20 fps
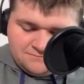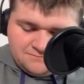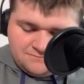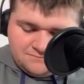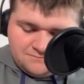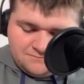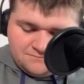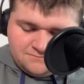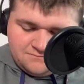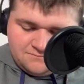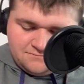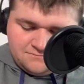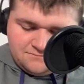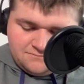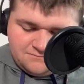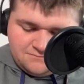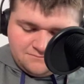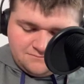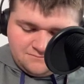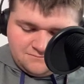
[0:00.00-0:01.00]

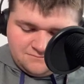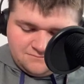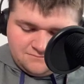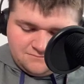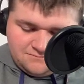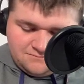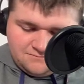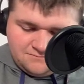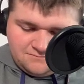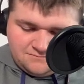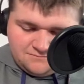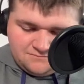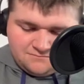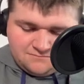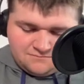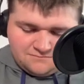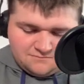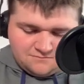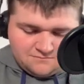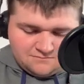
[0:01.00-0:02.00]

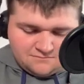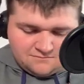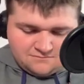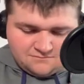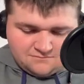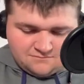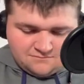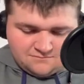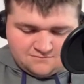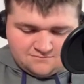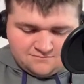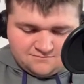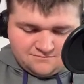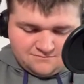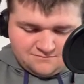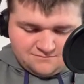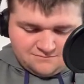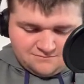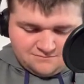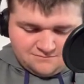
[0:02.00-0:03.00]

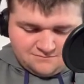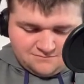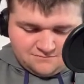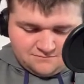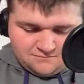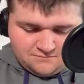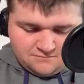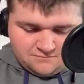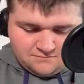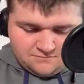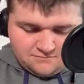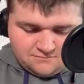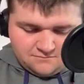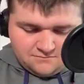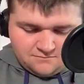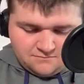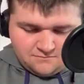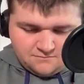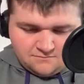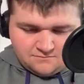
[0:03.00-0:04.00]

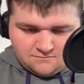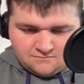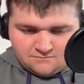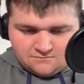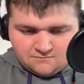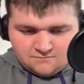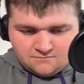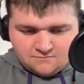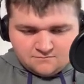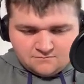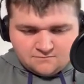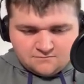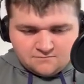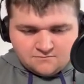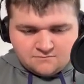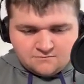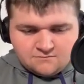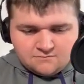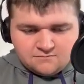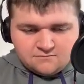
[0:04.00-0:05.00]

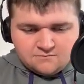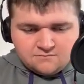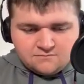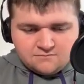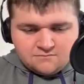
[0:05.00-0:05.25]
No words are spoken by the person on screen.